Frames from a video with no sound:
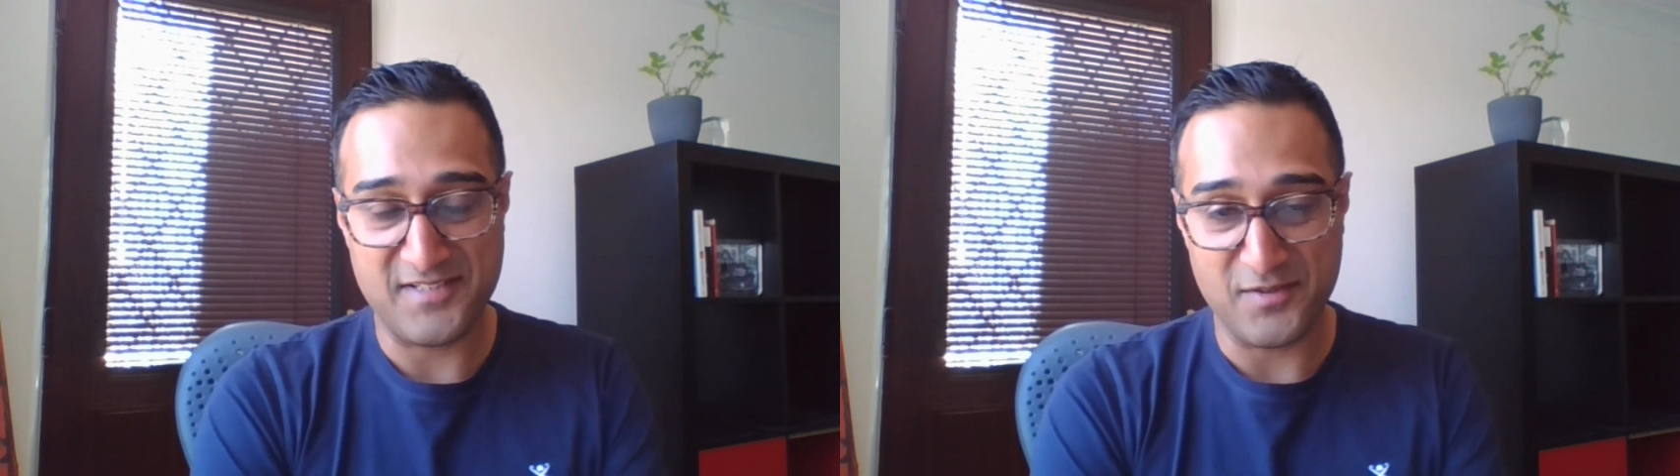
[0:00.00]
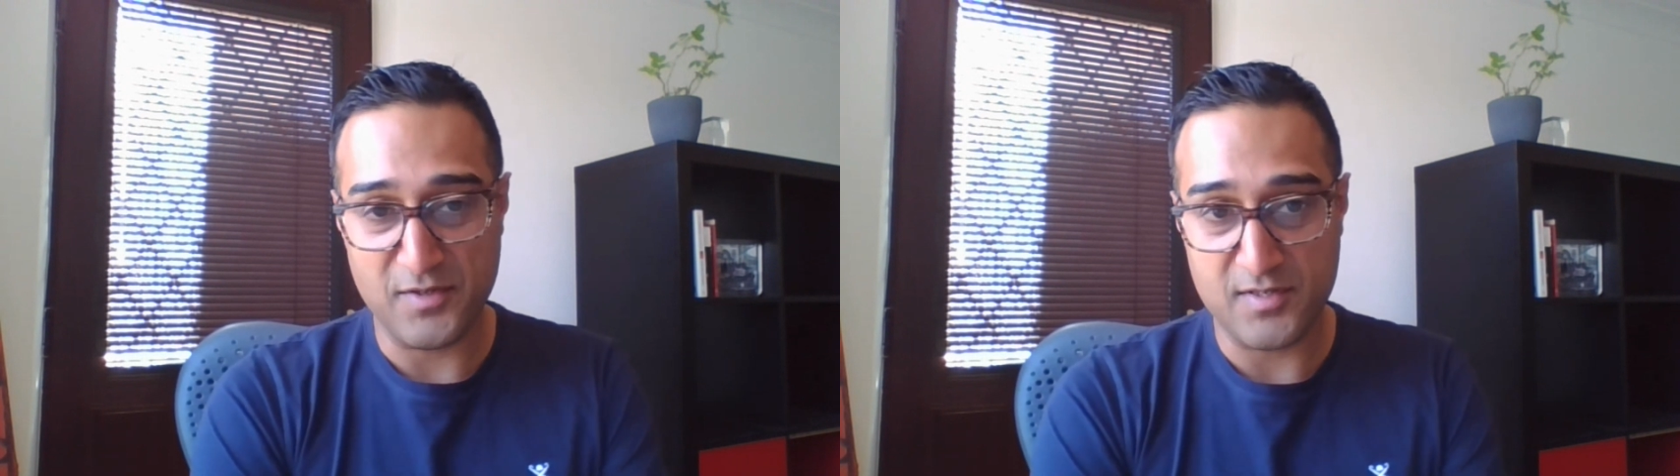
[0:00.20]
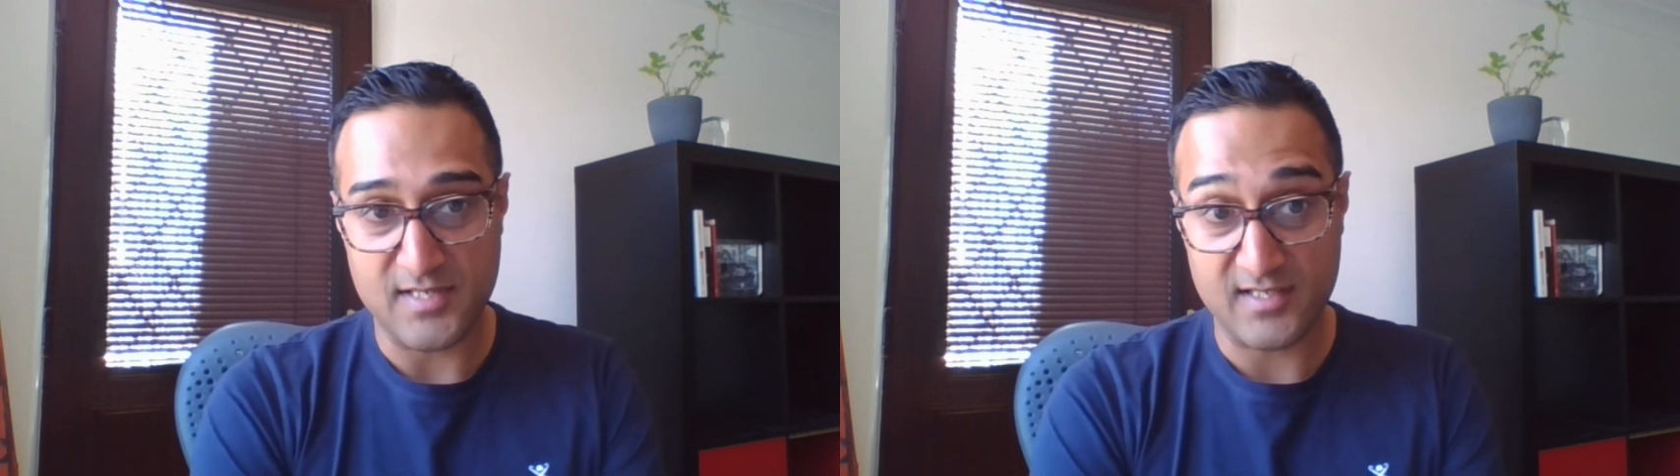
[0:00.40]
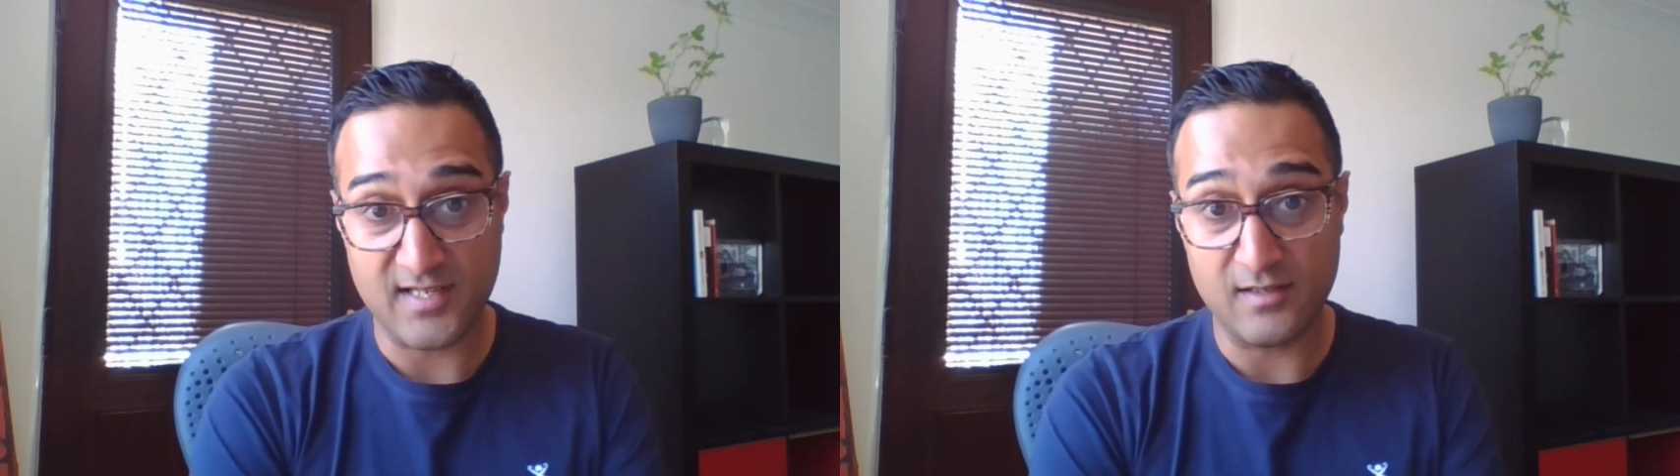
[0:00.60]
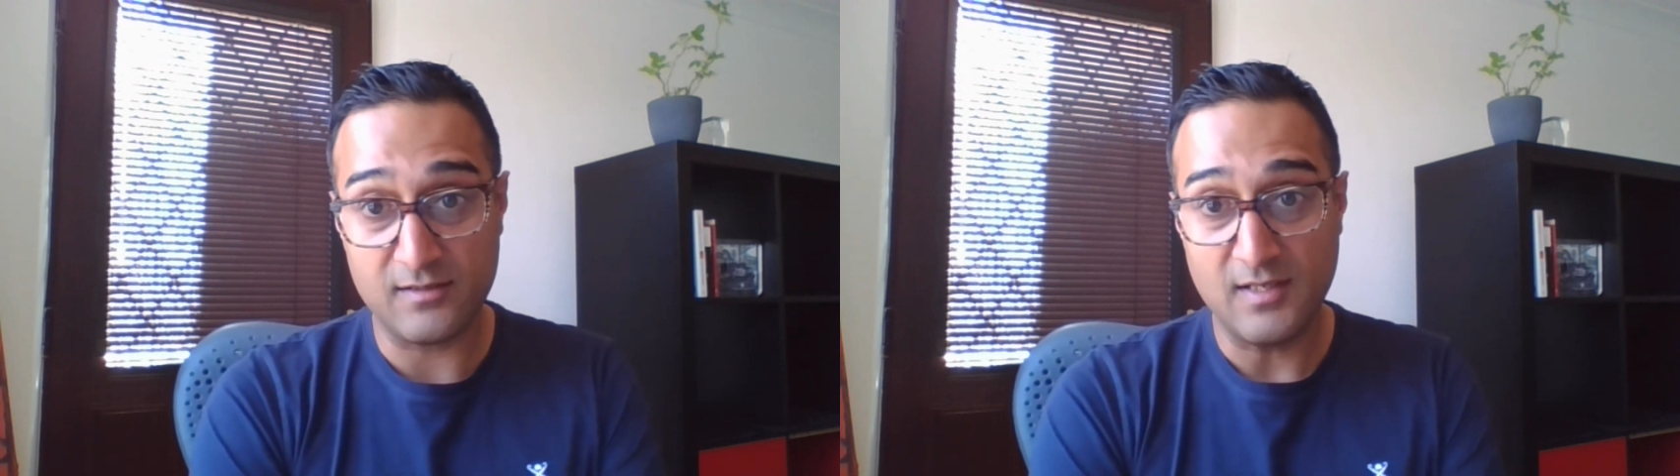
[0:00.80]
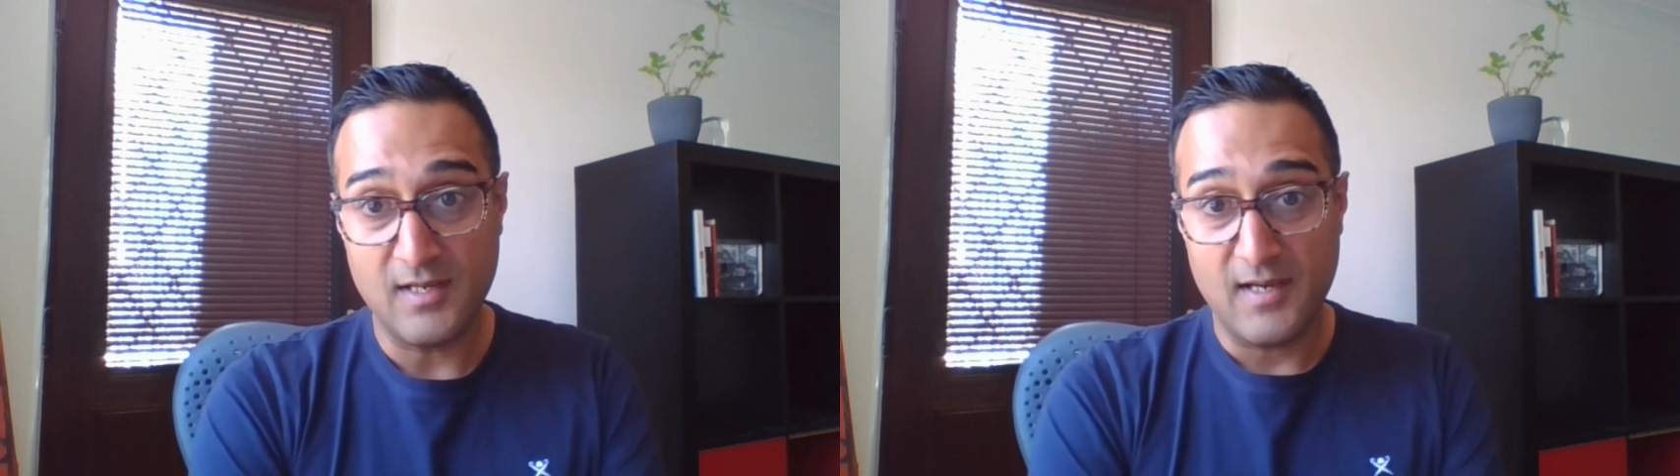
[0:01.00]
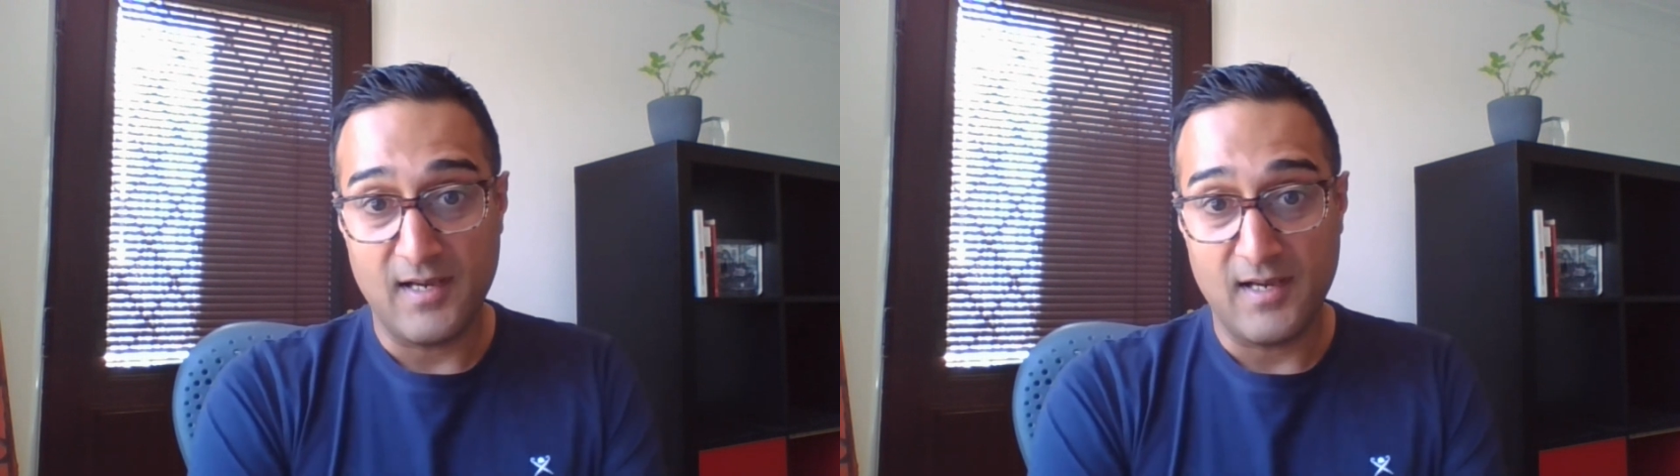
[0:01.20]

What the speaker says: still use Excel